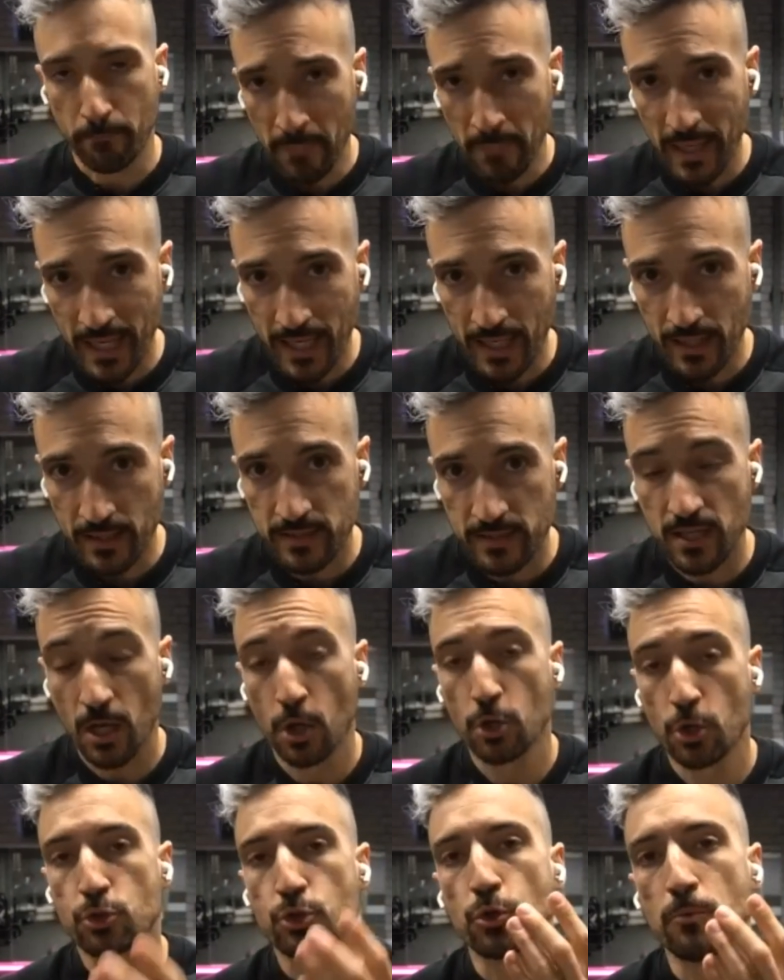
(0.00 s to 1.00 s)
what it
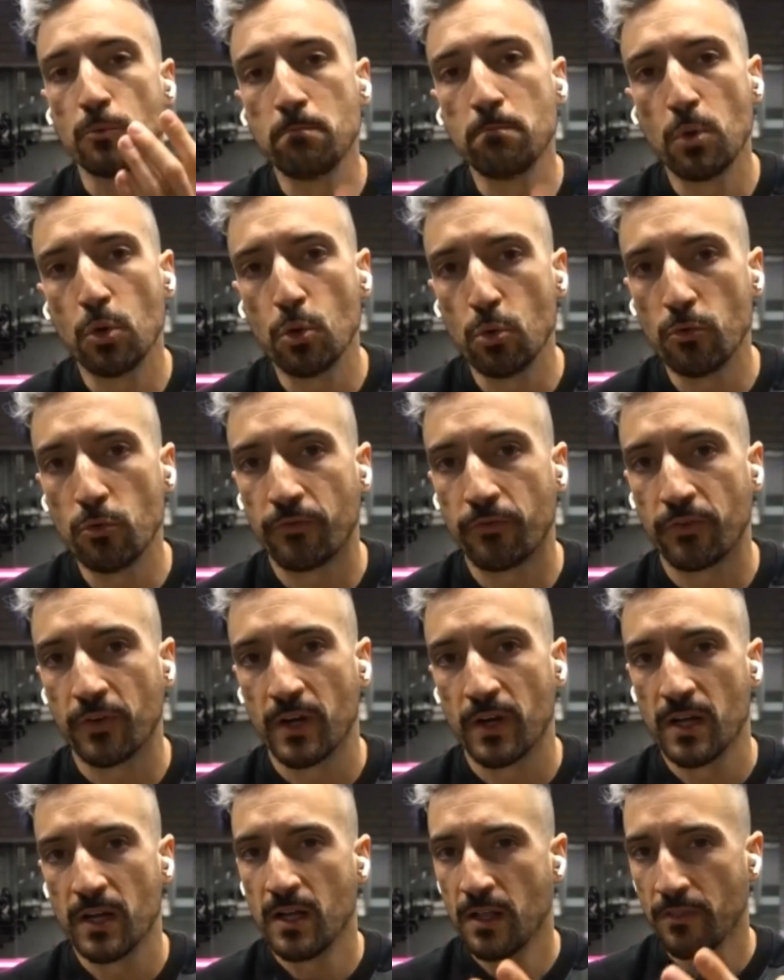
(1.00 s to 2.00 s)
means to
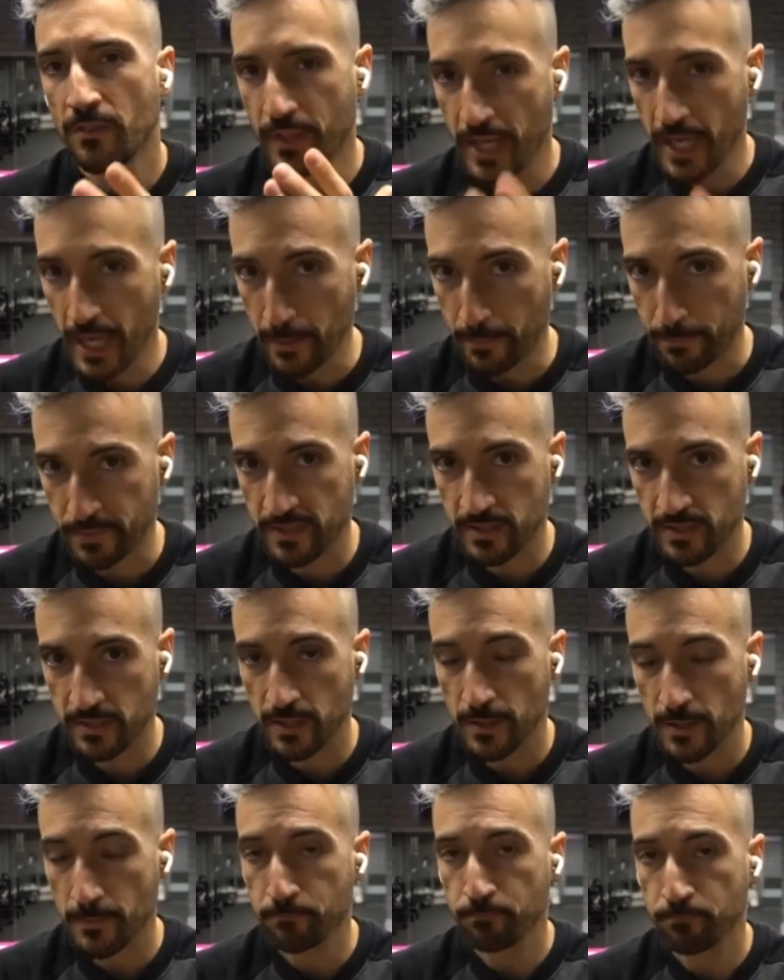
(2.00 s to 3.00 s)
move the
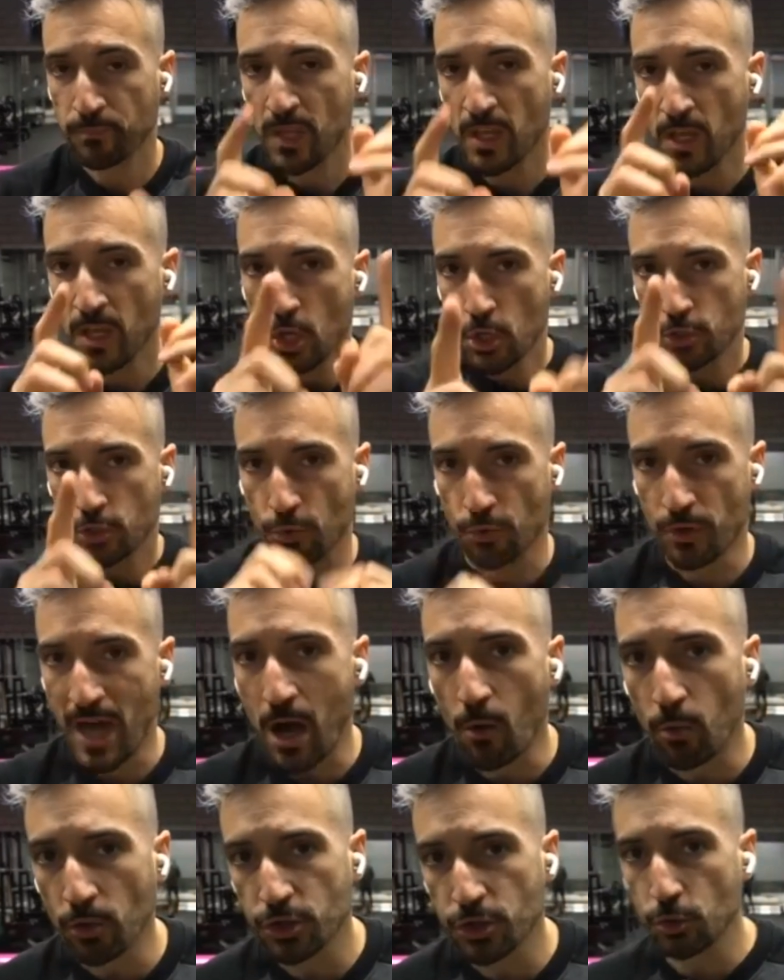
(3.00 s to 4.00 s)
hips. So
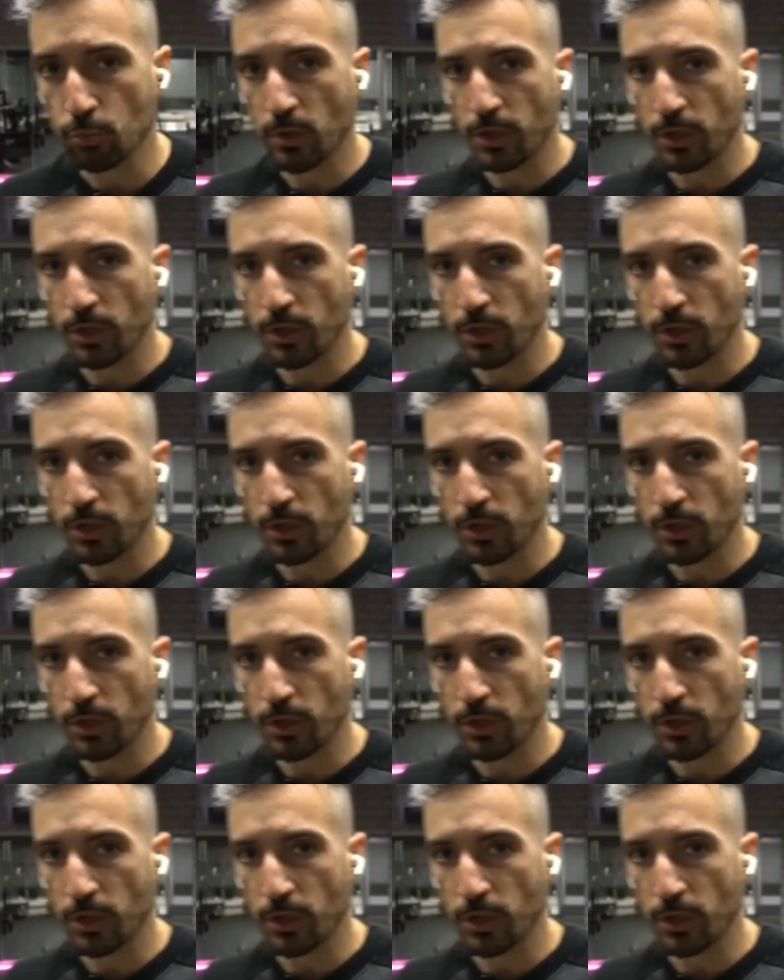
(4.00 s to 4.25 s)
now what